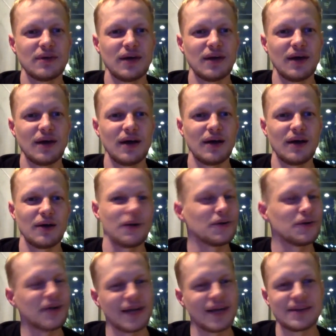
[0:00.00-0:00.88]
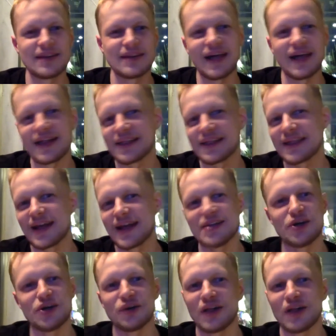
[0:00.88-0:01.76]
uh, or not not that I
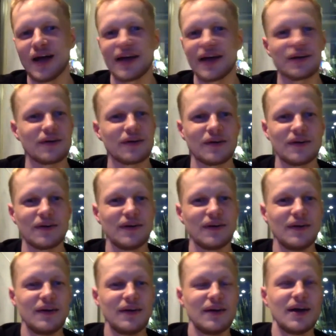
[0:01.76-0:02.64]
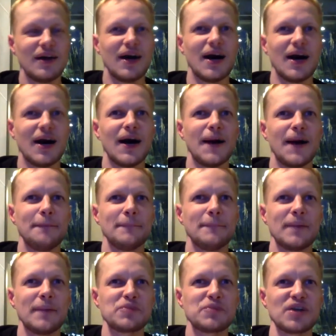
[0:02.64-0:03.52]
don't like or
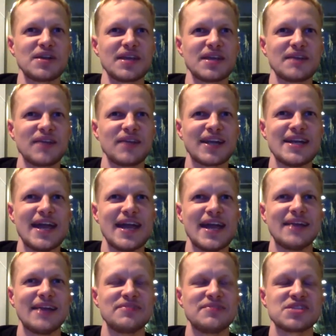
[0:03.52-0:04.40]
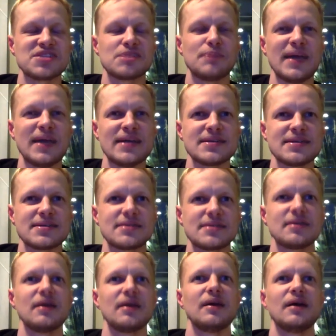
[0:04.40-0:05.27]
um, I'm trying to think of like negative
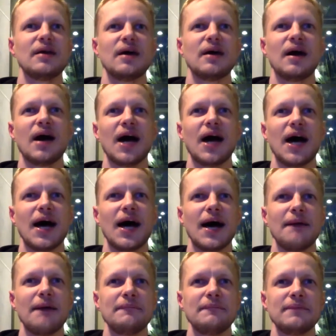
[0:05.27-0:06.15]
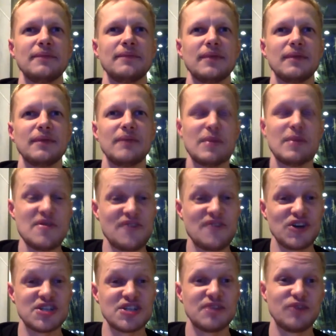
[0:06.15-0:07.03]
space. Um, maybe
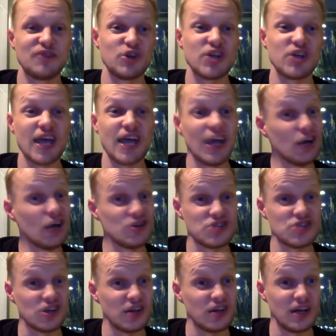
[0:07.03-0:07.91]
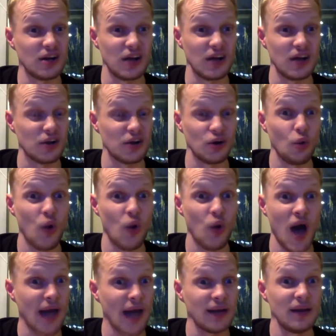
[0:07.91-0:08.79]
Verdejo is a good It, It Girl
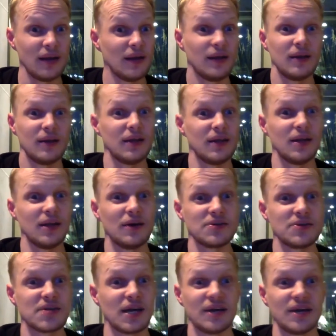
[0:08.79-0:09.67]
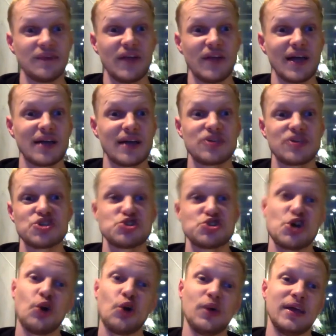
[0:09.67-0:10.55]
wine. You know, it's kind of like
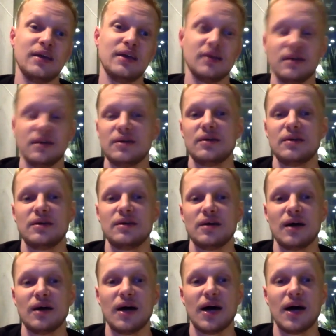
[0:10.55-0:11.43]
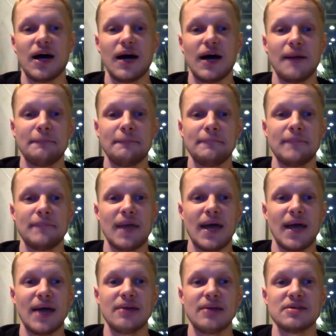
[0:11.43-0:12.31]
showy, um,
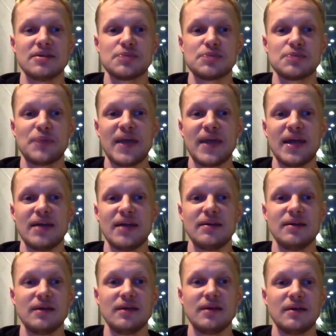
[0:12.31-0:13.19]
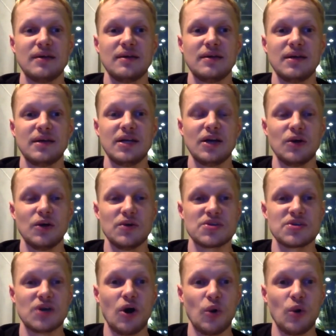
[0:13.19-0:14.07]
and Spain, you know,
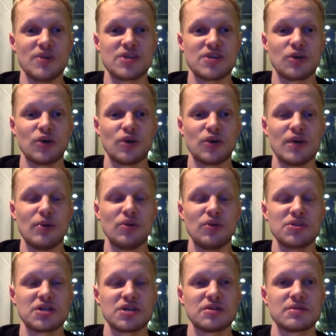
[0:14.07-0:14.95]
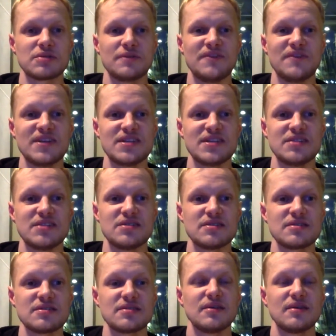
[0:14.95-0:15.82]
is always agreeable in terms of
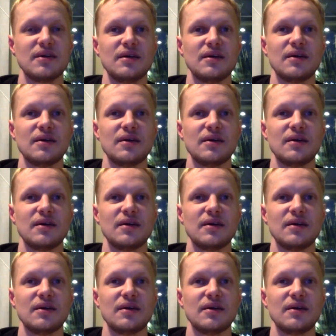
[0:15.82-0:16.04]
vintages.